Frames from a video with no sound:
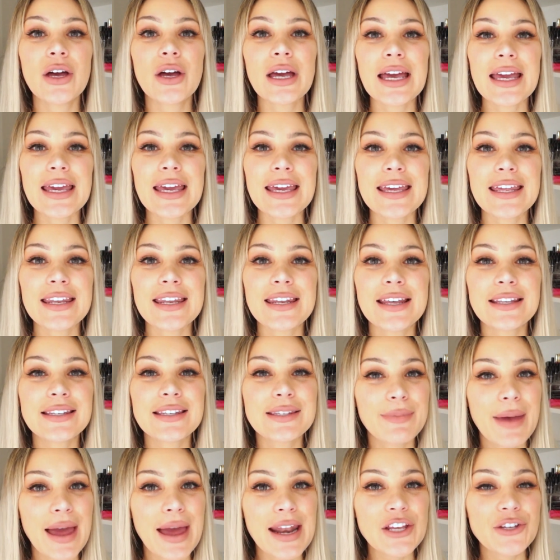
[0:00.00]
In
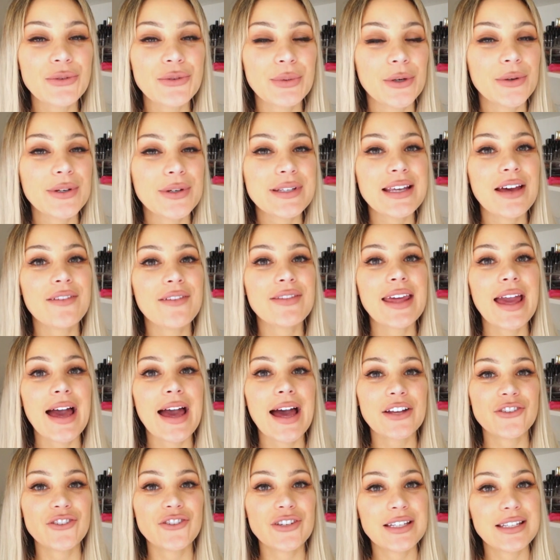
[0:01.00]
Spanish, we always have the
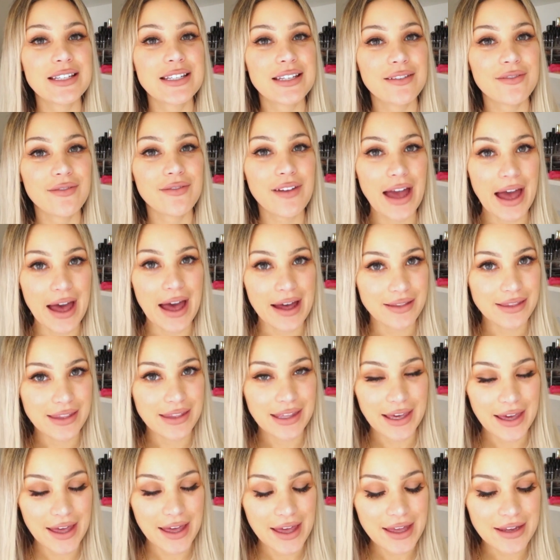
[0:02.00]
adjective at the
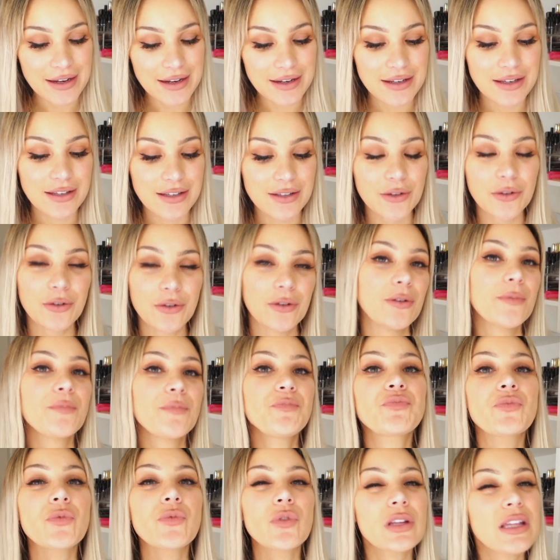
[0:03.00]
end. So,
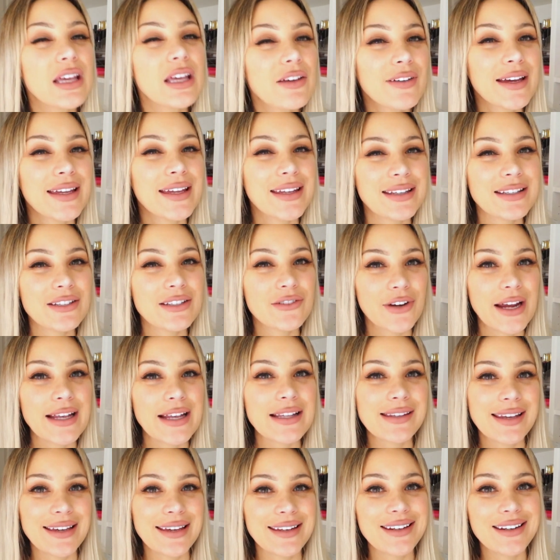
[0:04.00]
if I
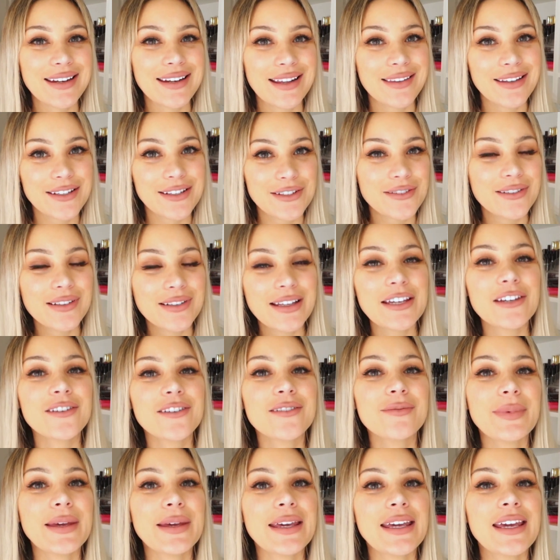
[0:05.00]
translated it literally, it would
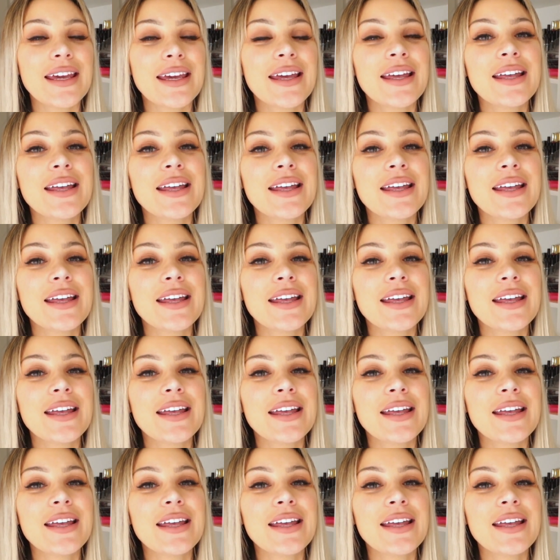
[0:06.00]
be